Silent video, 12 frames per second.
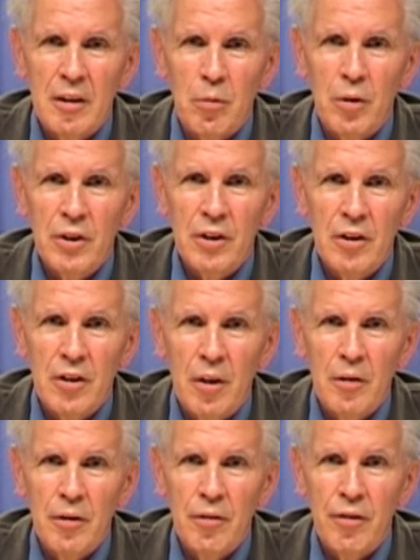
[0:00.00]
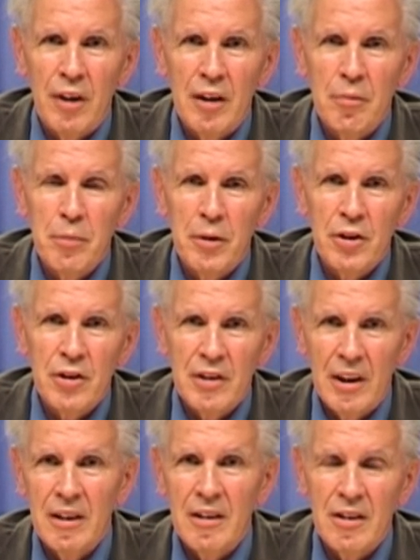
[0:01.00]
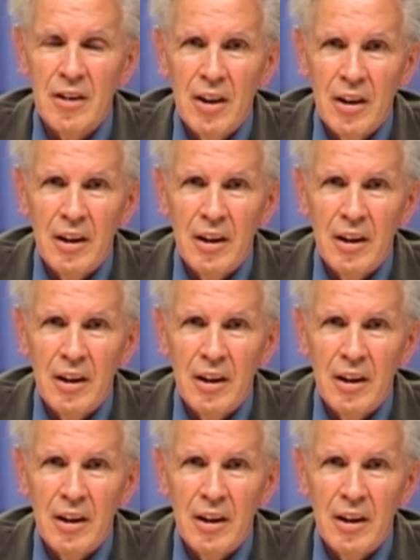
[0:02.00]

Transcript: There was around a 5%